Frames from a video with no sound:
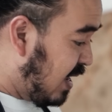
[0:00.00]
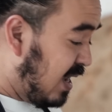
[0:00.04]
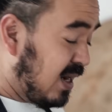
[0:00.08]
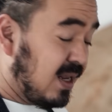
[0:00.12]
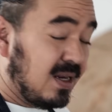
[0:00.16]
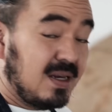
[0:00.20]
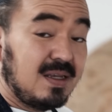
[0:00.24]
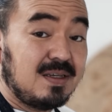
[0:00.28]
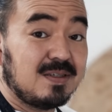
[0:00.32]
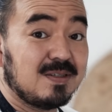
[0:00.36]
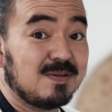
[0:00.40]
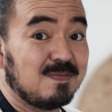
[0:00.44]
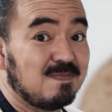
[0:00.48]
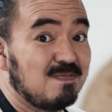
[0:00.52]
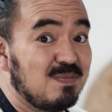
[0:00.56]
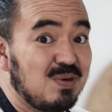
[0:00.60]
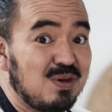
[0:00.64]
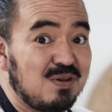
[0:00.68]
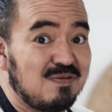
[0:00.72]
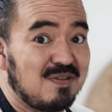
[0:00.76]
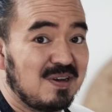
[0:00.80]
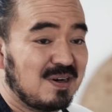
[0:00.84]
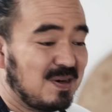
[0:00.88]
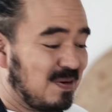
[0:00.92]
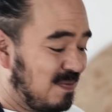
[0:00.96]
And it is
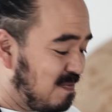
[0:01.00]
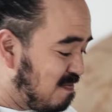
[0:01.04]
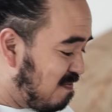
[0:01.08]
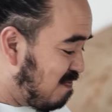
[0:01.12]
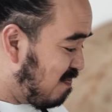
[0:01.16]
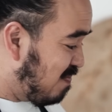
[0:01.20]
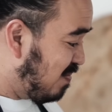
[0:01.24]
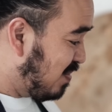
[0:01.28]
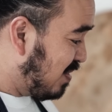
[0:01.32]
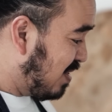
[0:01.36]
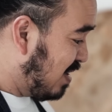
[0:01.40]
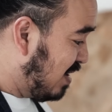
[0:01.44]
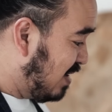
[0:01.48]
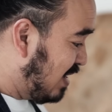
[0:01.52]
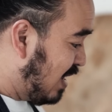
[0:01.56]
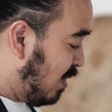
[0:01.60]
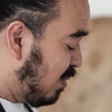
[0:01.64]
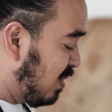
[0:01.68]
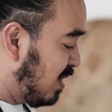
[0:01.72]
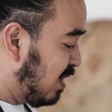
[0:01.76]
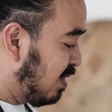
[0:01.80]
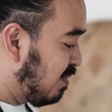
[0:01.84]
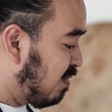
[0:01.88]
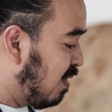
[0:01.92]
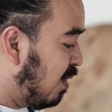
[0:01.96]
perfect. Now we
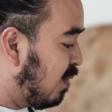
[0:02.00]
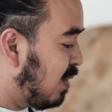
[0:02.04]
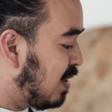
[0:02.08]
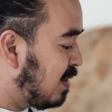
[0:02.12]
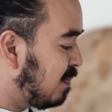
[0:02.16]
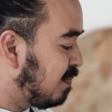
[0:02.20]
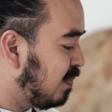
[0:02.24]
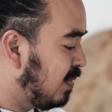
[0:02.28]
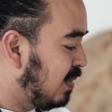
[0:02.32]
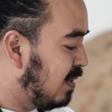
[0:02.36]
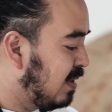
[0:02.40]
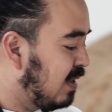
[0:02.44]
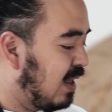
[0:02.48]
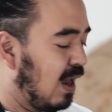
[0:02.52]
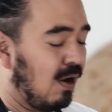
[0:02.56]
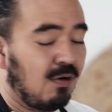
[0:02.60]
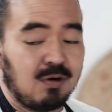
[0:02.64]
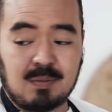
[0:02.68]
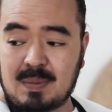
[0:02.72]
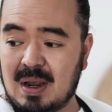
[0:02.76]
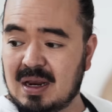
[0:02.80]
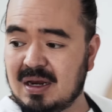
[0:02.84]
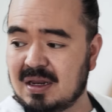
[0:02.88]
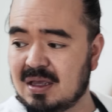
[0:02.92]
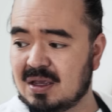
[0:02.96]
can throw in our
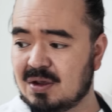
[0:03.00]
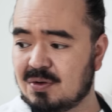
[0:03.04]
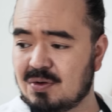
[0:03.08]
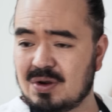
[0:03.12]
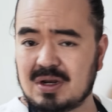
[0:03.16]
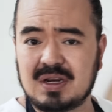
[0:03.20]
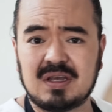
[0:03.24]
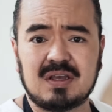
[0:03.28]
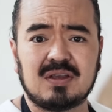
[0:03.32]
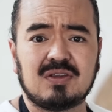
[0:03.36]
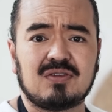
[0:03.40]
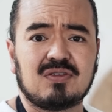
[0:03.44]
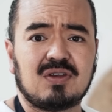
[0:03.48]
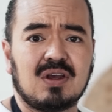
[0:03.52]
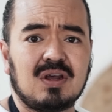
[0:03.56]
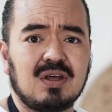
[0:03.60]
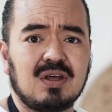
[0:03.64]
remaining ingredients,